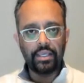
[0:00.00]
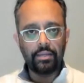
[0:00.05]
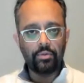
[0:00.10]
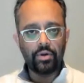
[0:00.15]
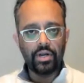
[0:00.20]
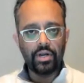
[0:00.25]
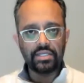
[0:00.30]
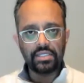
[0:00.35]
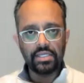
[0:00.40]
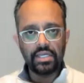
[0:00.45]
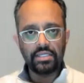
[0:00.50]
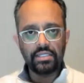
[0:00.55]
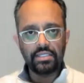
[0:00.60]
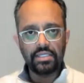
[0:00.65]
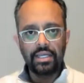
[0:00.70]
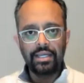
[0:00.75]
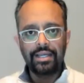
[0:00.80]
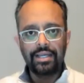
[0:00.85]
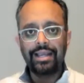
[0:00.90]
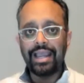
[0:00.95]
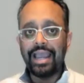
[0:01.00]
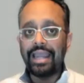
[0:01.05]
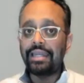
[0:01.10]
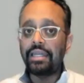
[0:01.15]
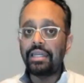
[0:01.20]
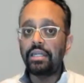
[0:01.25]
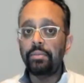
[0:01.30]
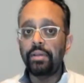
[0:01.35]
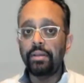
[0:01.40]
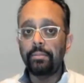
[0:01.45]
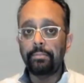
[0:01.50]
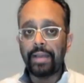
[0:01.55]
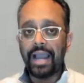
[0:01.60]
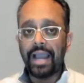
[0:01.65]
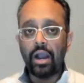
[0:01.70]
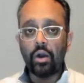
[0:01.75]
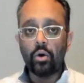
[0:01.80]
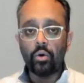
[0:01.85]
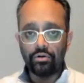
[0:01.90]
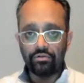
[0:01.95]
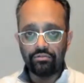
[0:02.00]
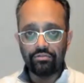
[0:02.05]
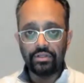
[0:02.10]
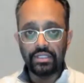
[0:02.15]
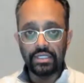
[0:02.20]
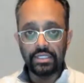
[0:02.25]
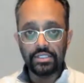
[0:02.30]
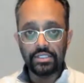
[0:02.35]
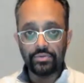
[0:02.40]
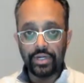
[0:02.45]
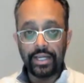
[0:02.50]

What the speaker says: process and need to be empowered for this, right?